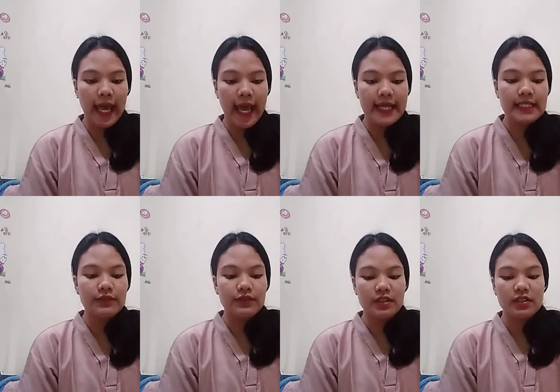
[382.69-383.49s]
and
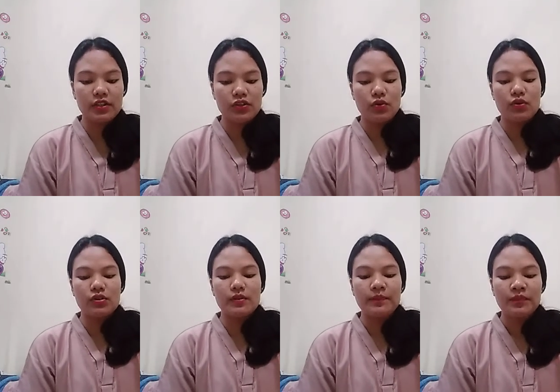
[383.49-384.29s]
written
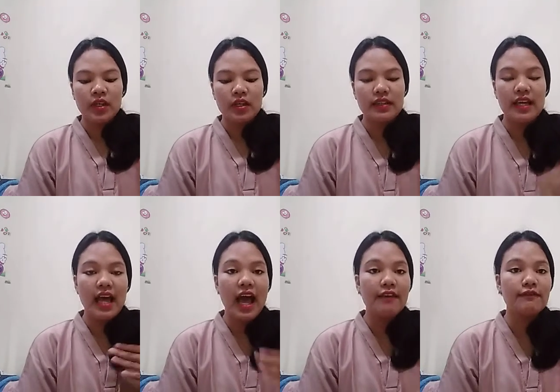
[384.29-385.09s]
discourse that
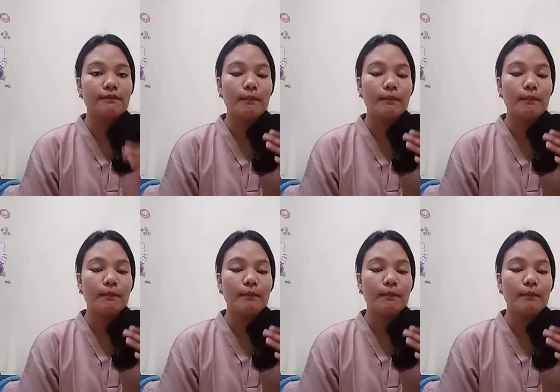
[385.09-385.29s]
have